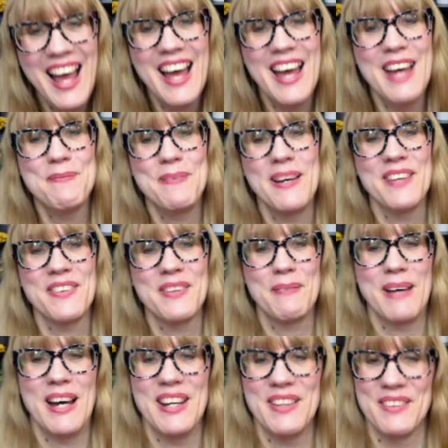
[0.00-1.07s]
at Bath and
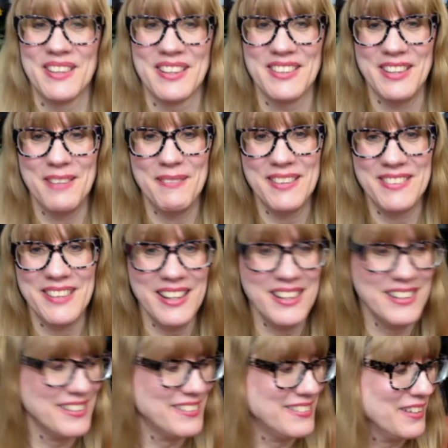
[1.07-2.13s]
Body Works. So I'm excited
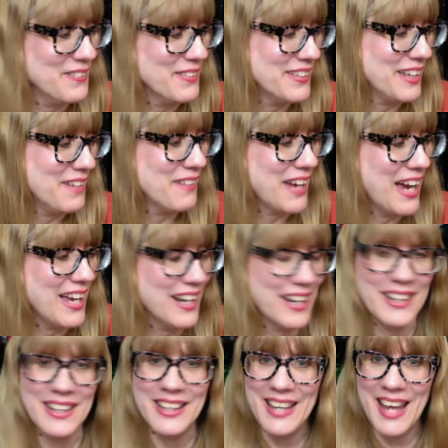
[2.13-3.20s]
to see what they've got
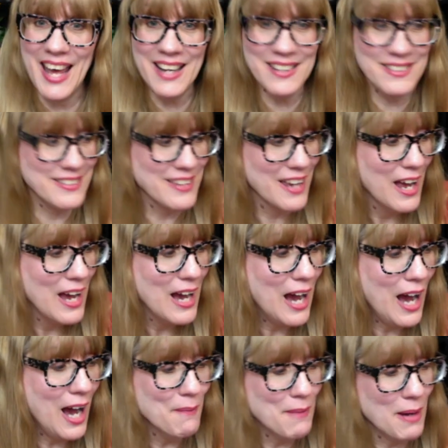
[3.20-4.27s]
next.
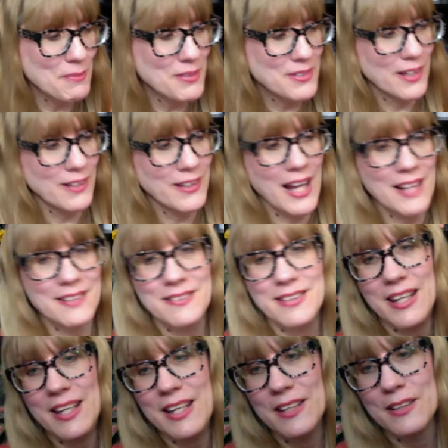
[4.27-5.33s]
Um, I'm still not
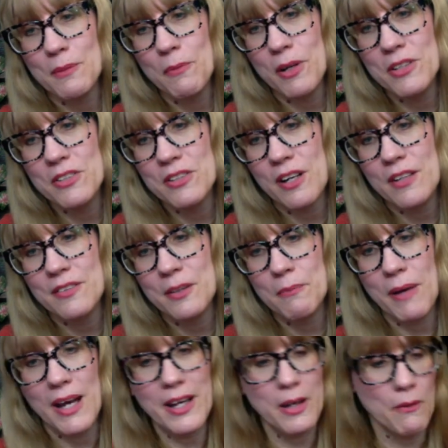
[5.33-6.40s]
seeing the moisturizing body